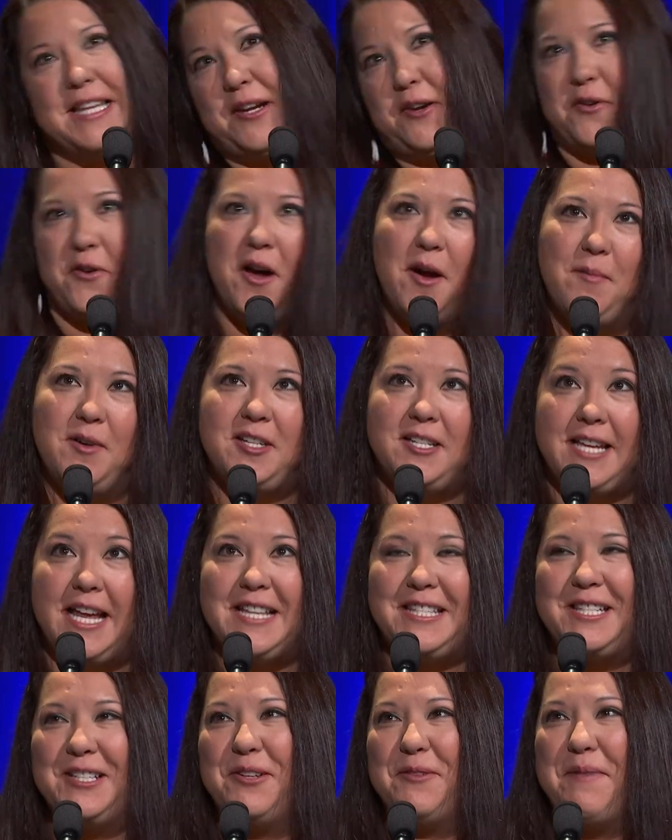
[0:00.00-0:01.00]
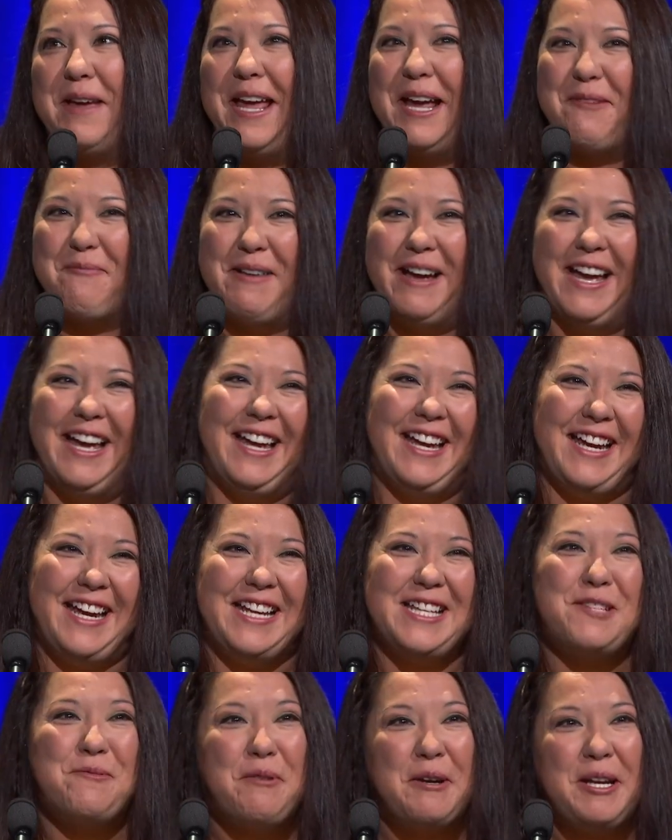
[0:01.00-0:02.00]
I don't know how much sense it'll make, but
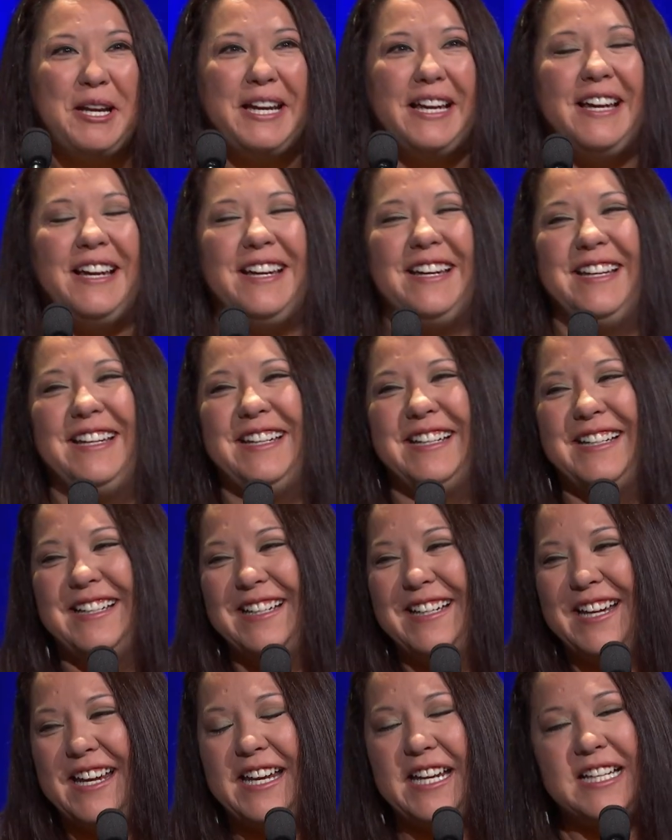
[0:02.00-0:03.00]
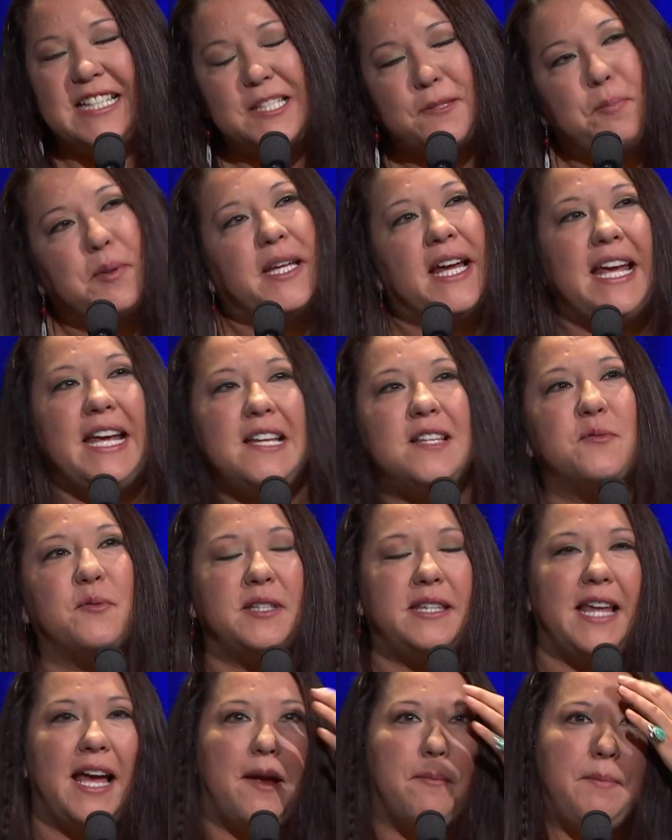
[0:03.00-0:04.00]
it's pretty good. It explains
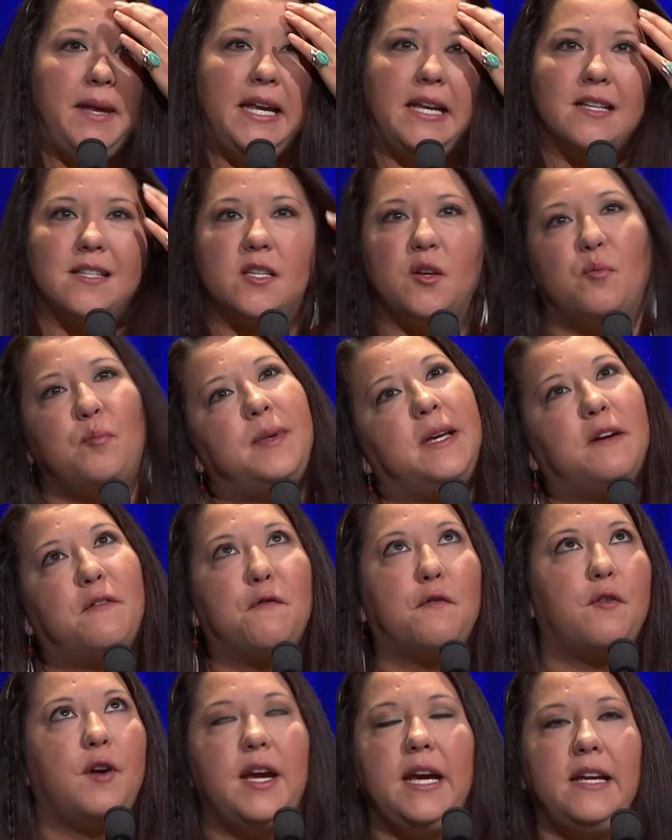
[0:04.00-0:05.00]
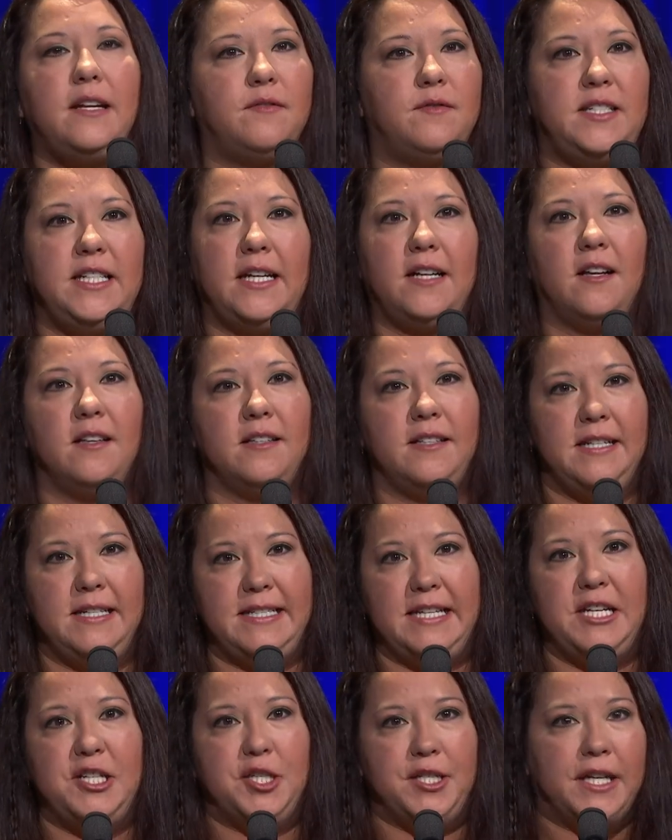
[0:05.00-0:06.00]
what that means. Don't be afraid of
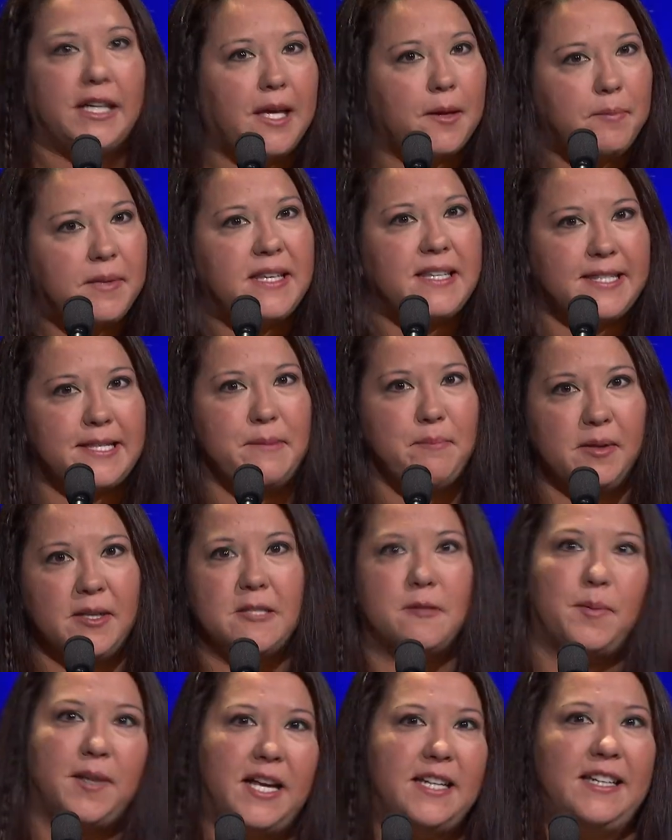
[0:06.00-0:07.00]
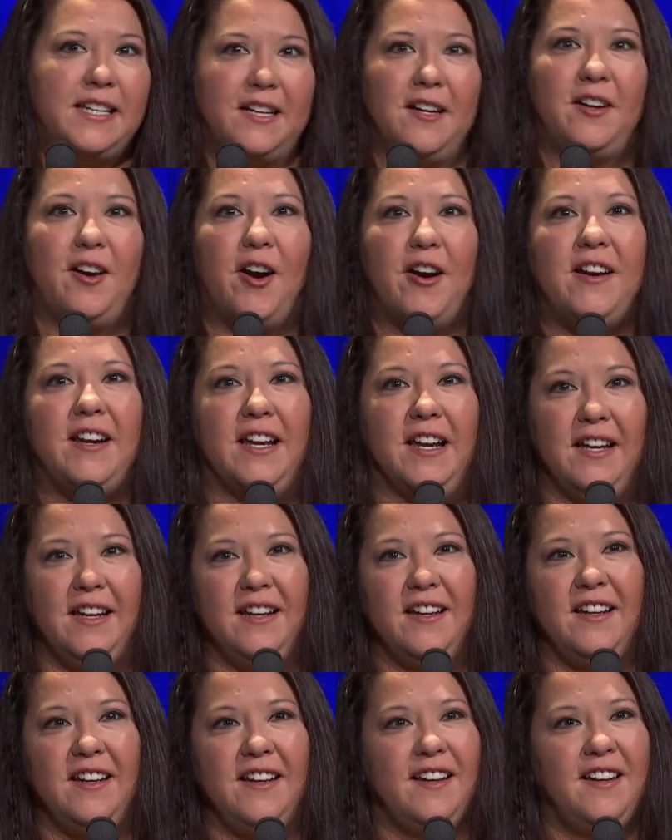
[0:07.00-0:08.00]
decolonization. It can be as simple as planting a garden.
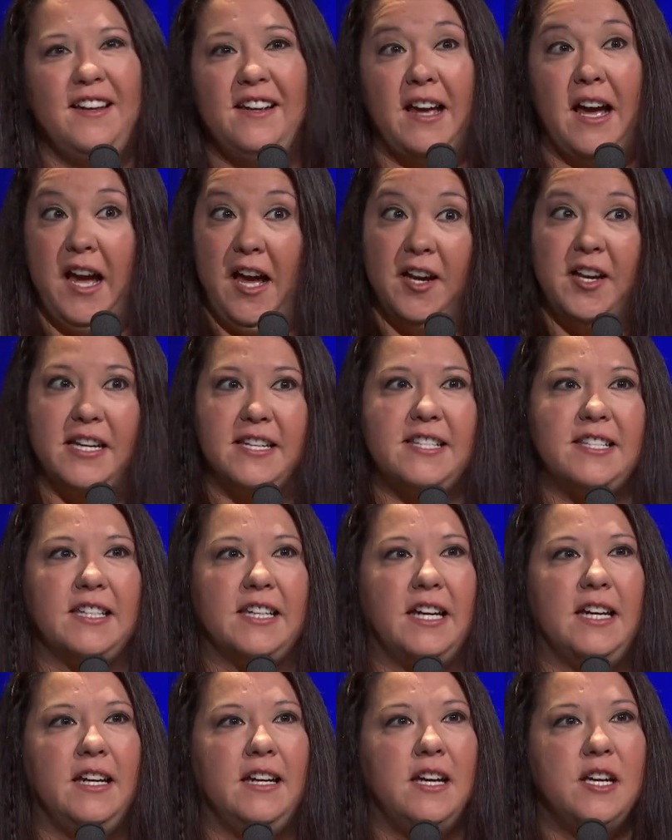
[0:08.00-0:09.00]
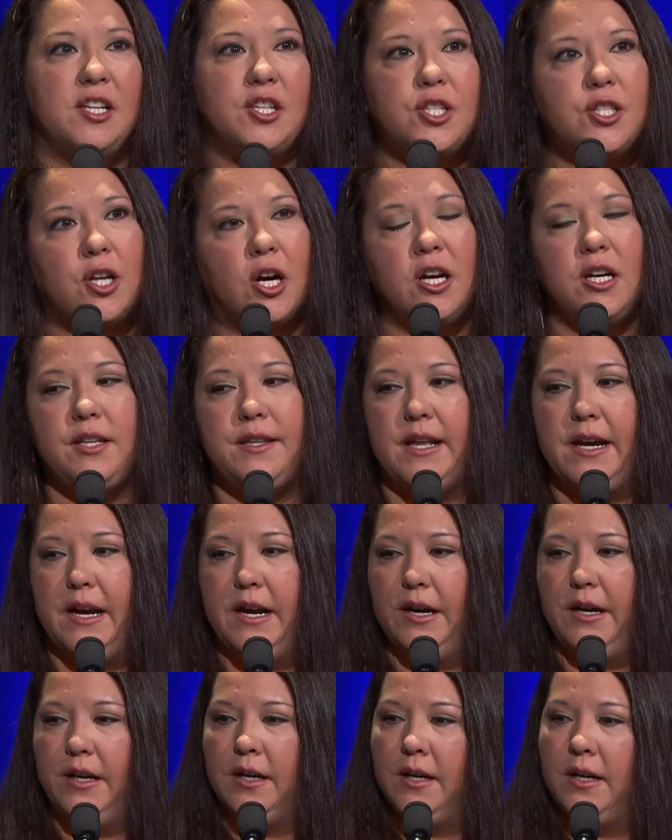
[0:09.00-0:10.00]
Honestly, start
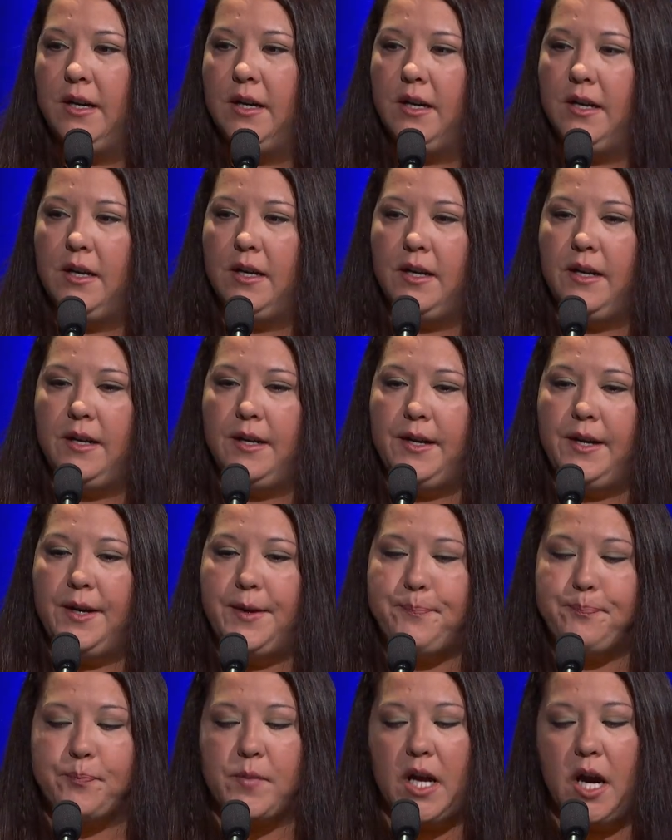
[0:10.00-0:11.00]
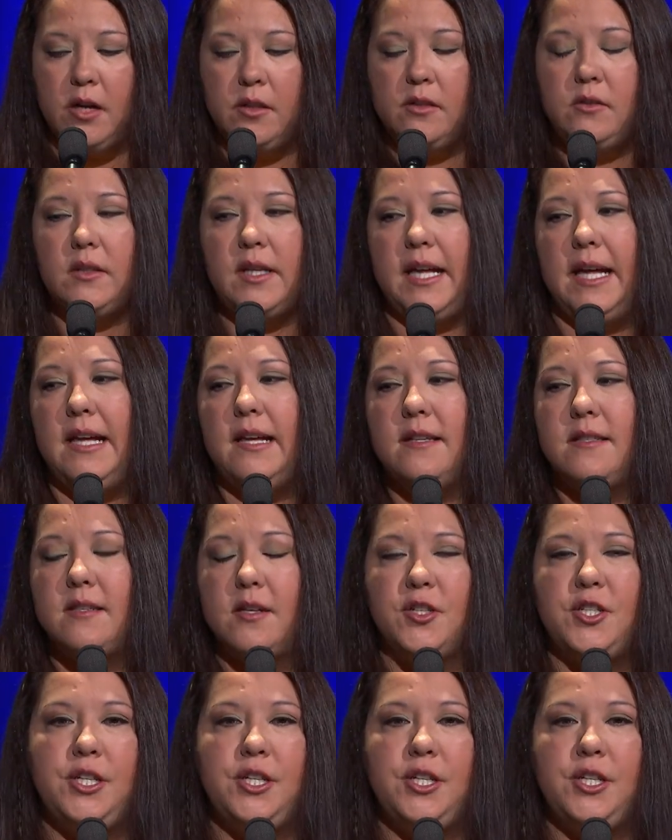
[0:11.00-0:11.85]
there. Our little kids, our